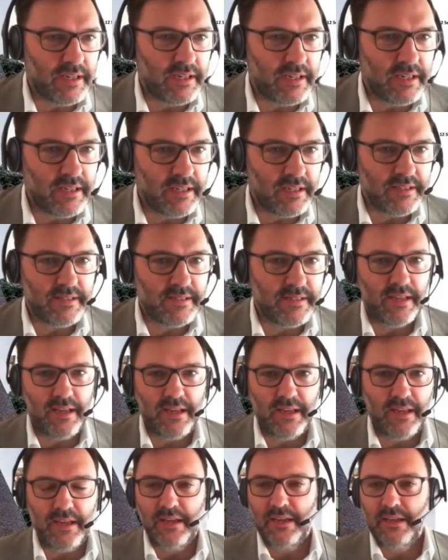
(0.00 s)
And I
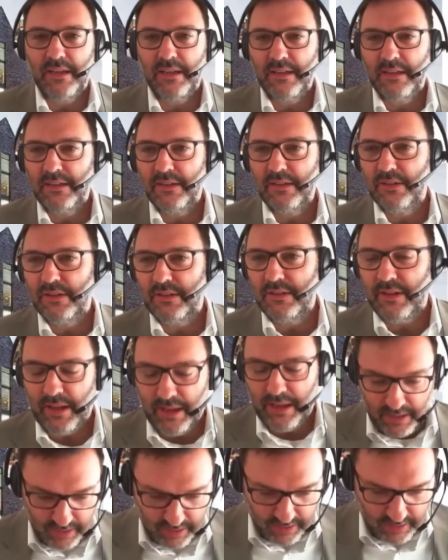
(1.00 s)
say good
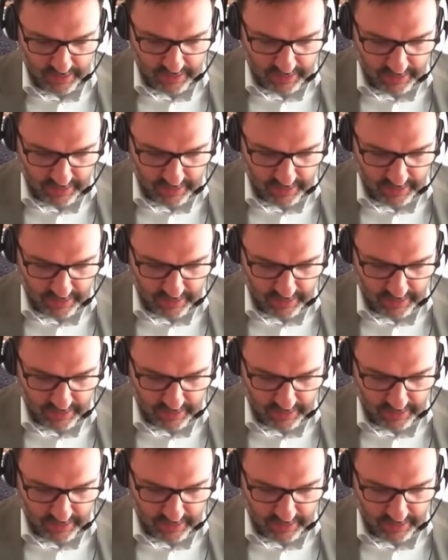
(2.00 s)
day,